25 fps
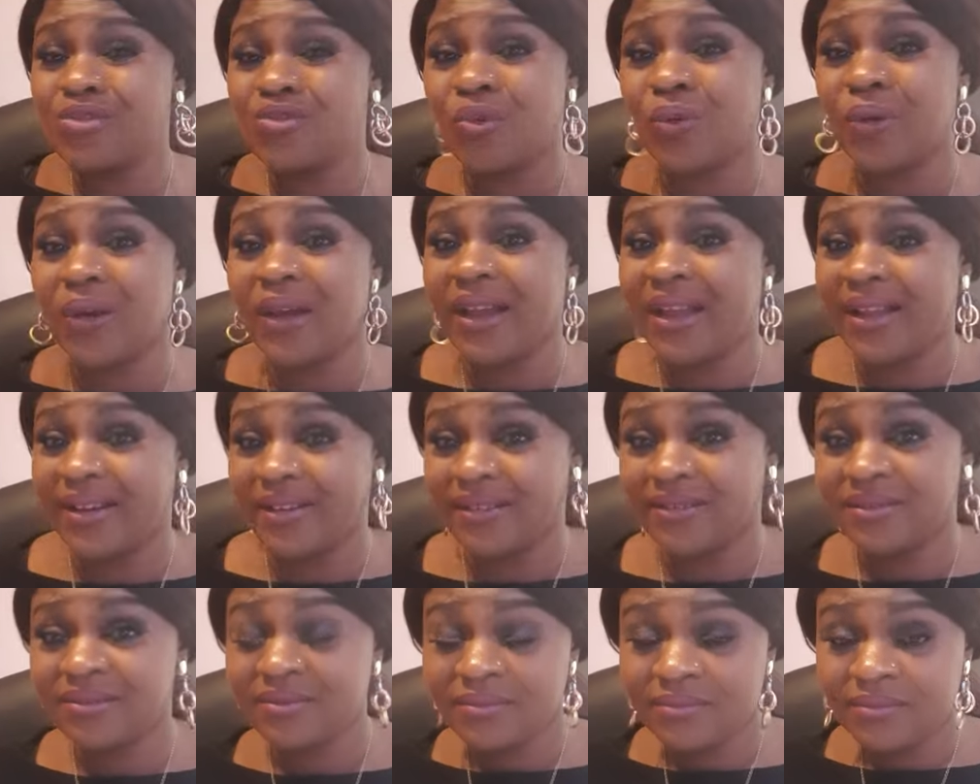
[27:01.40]
to
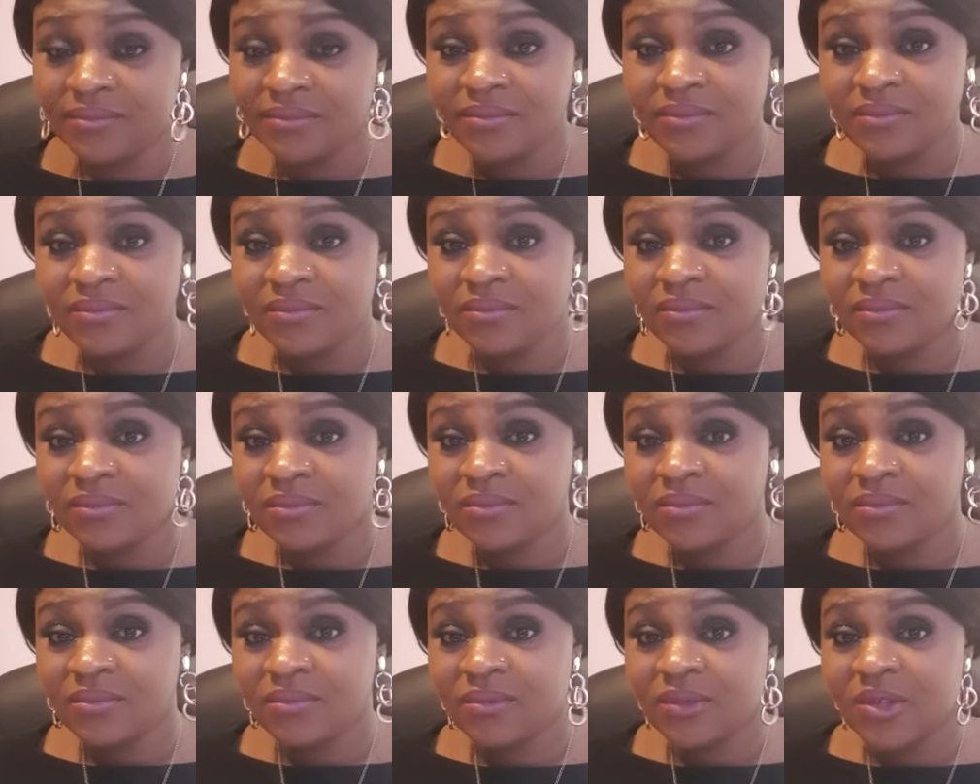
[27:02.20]
learn.
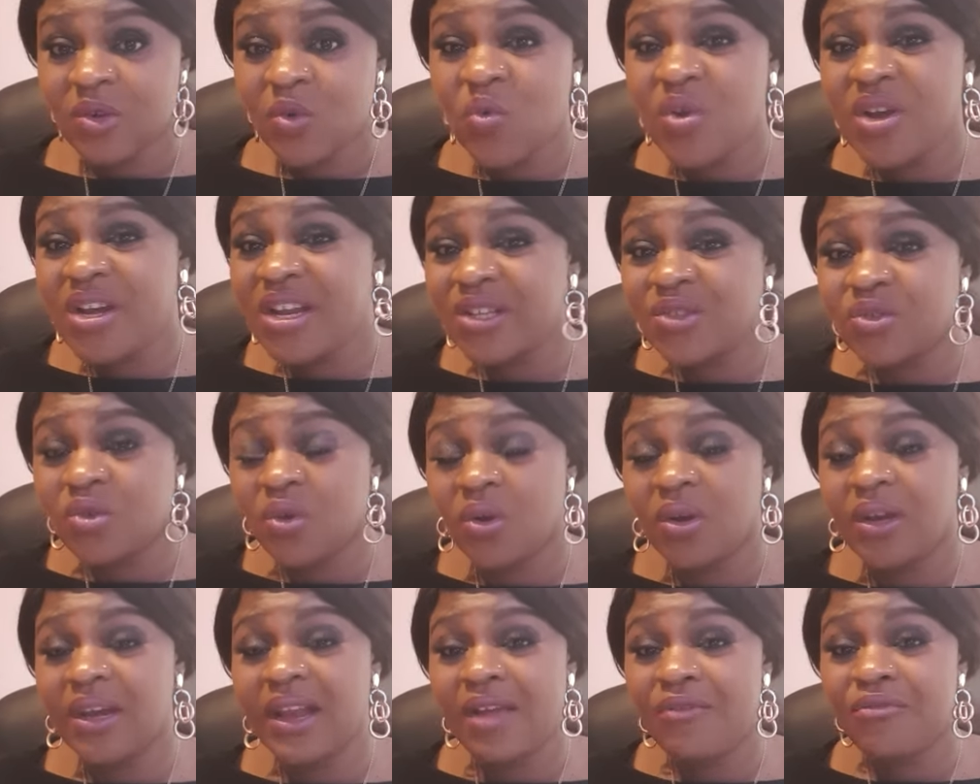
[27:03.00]
We need to
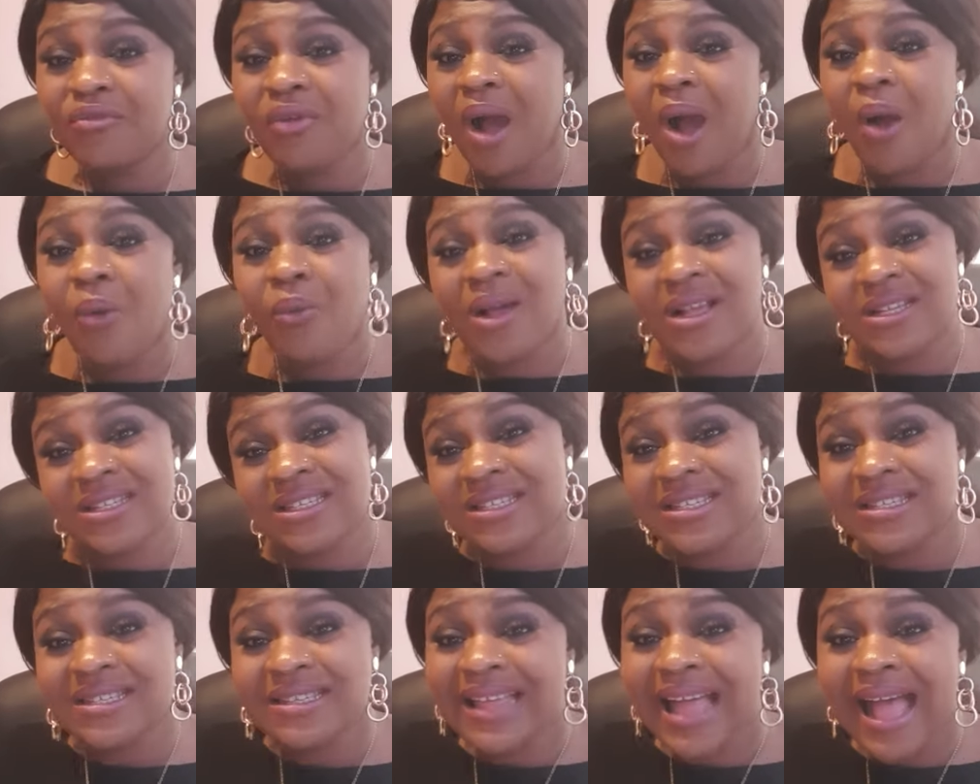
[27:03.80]
learn from our
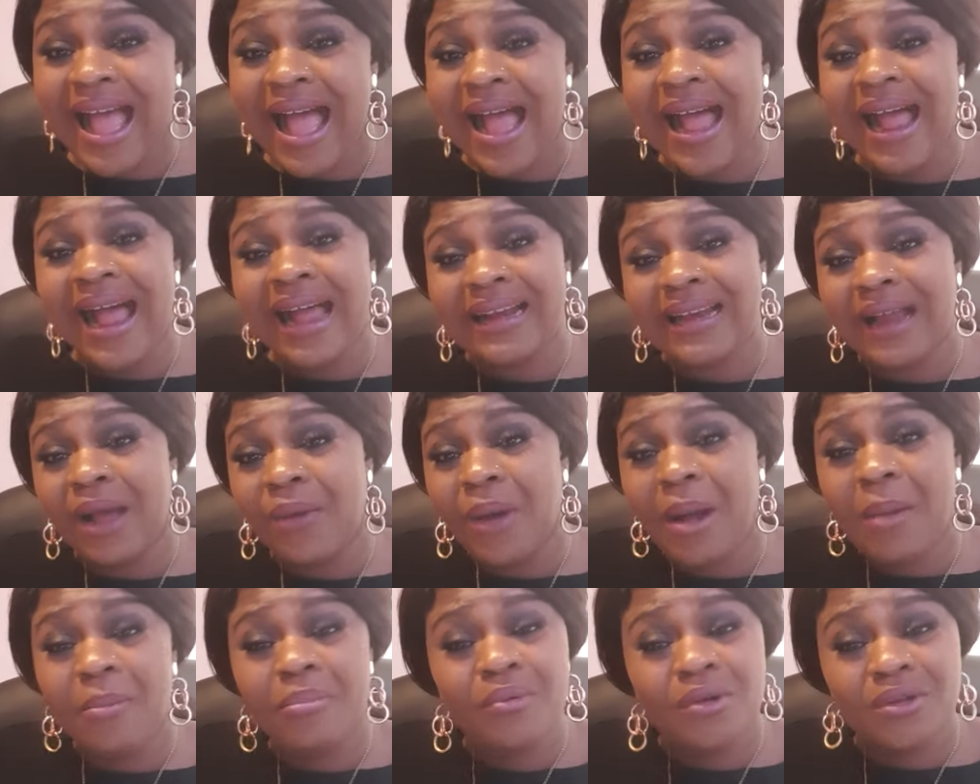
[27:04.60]
sister and
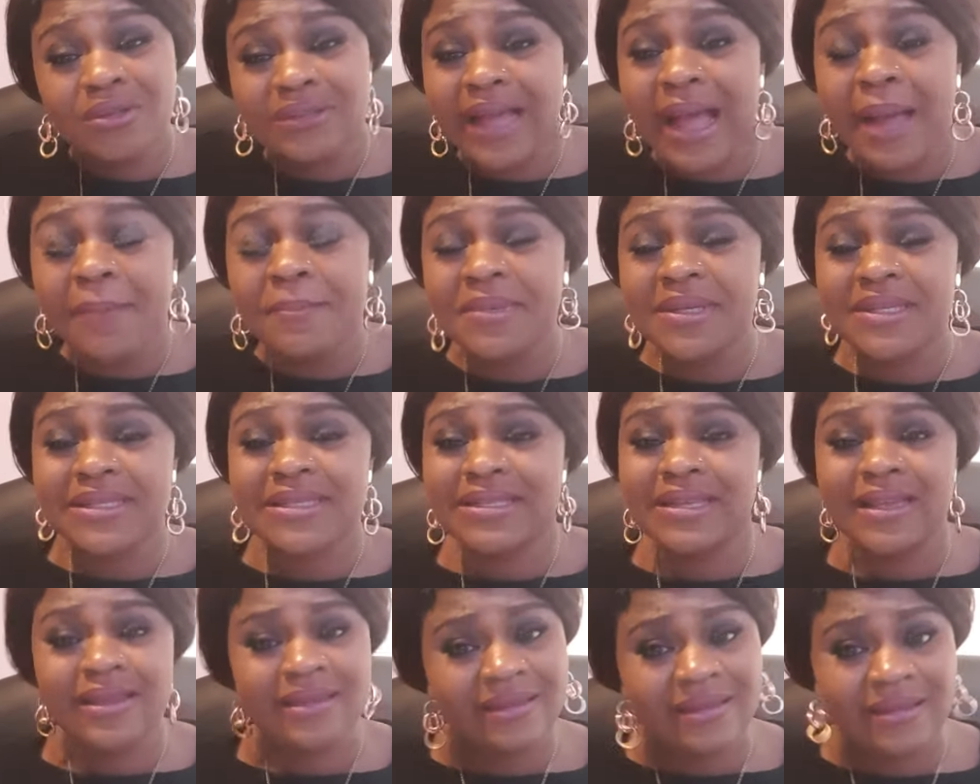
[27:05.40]
our brother
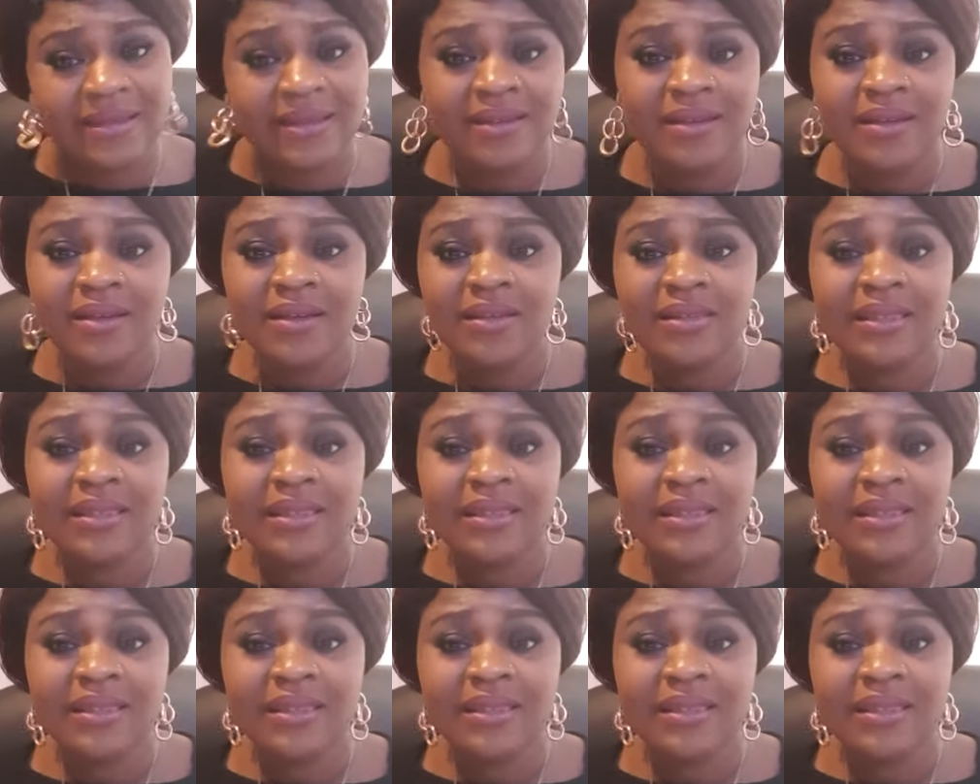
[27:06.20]
mistake.